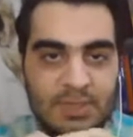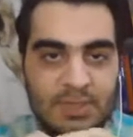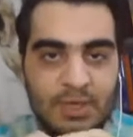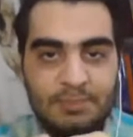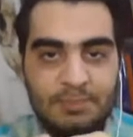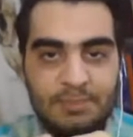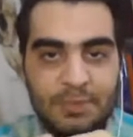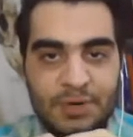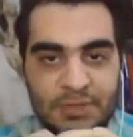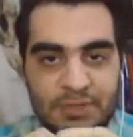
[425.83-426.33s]
a
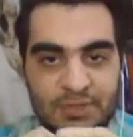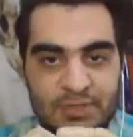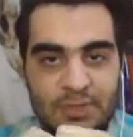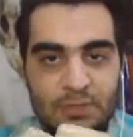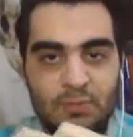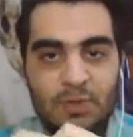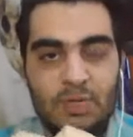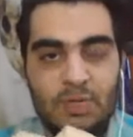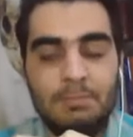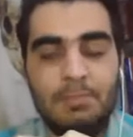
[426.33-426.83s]

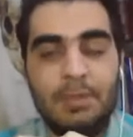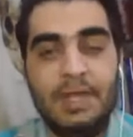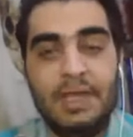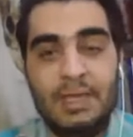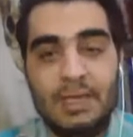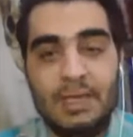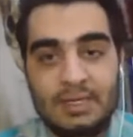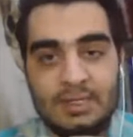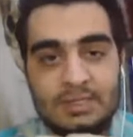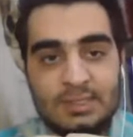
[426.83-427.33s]
person, will pay
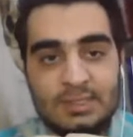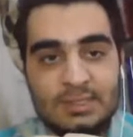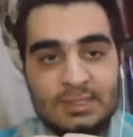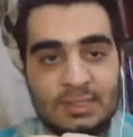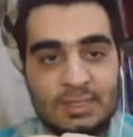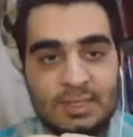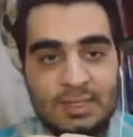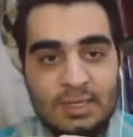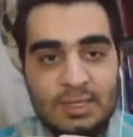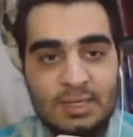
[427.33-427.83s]
us
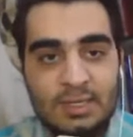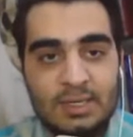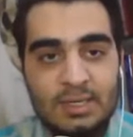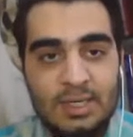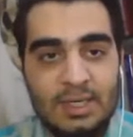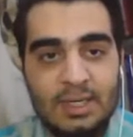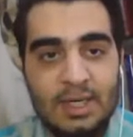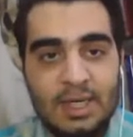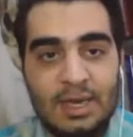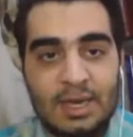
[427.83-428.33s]

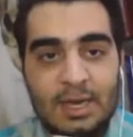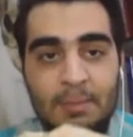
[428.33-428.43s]
an